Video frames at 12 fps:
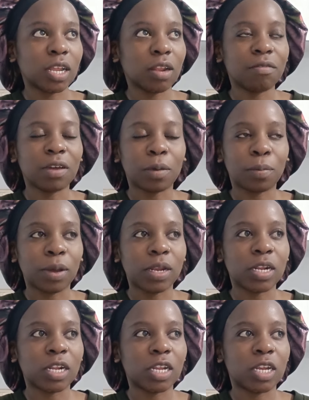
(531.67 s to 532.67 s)
Difficult
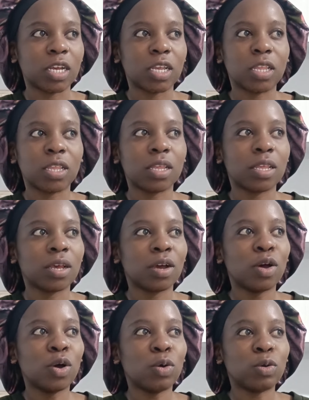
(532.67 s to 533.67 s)
point, just
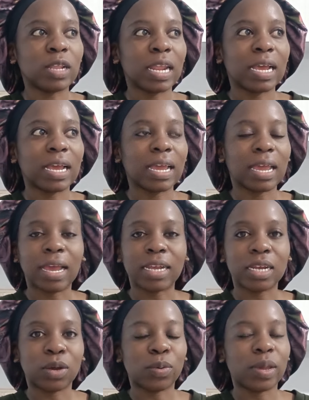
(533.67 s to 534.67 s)
was like, hey
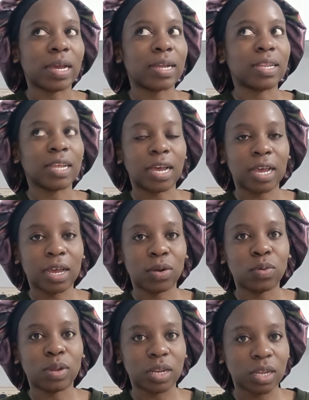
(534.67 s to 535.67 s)
Aisha, we are
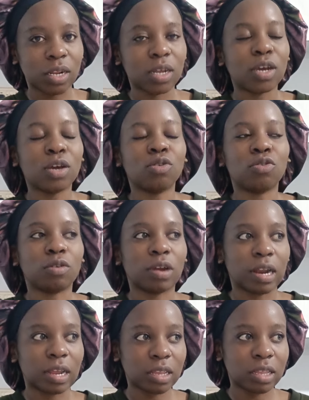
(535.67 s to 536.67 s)
tired, we need to
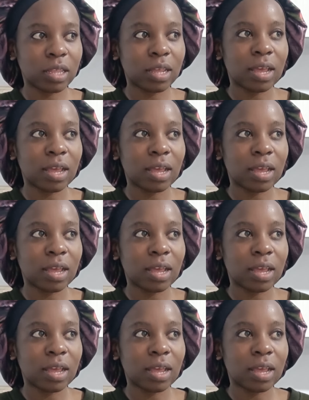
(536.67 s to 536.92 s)
rest.